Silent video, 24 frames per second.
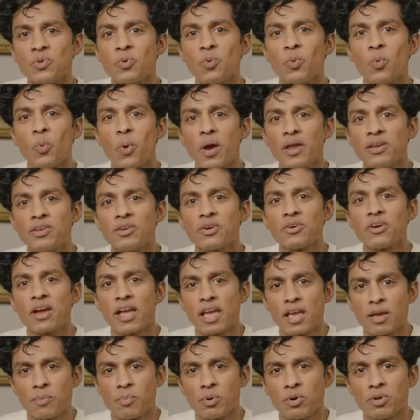When you're
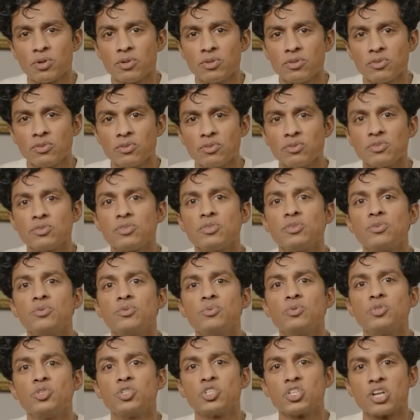able to
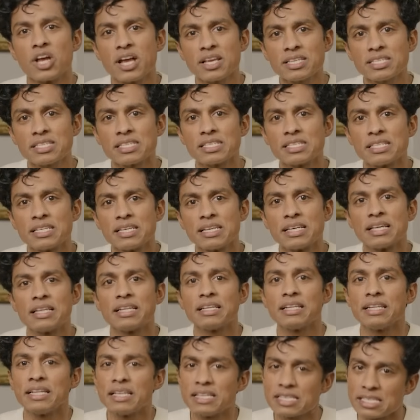just
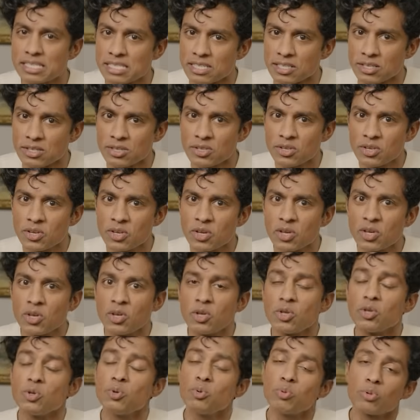listen,
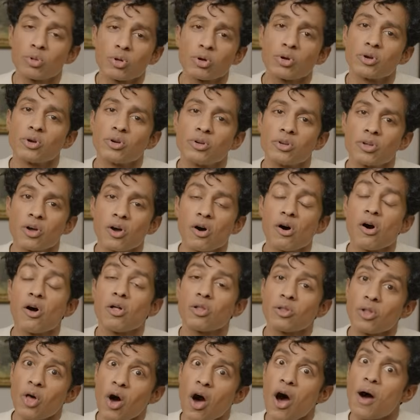you learn a
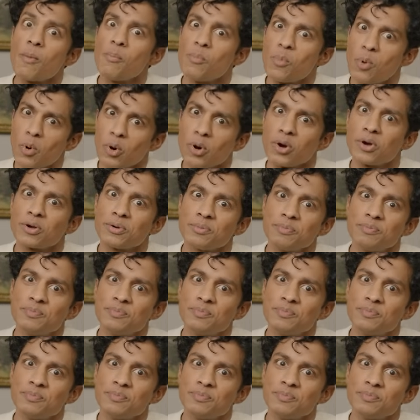lot more.